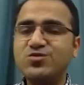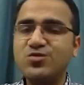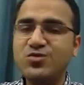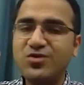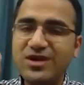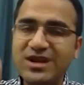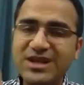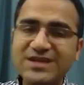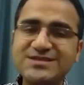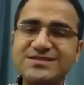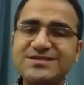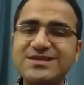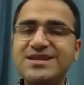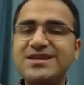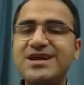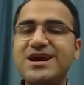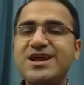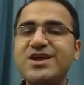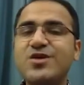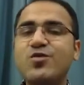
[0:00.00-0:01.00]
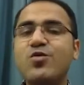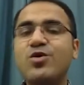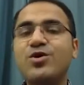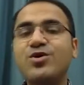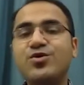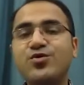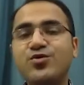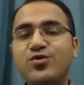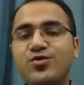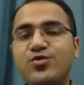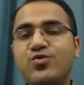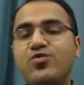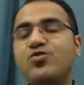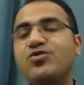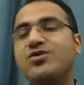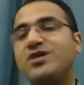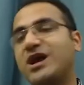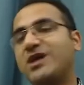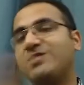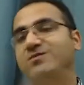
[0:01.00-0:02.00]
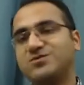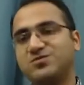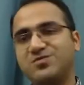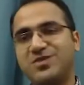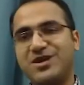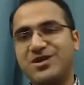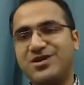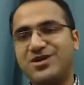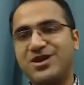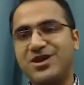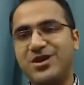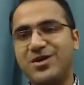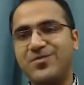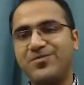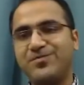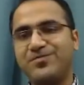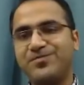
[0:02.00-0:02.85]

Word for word: to less than or equal to two times per year.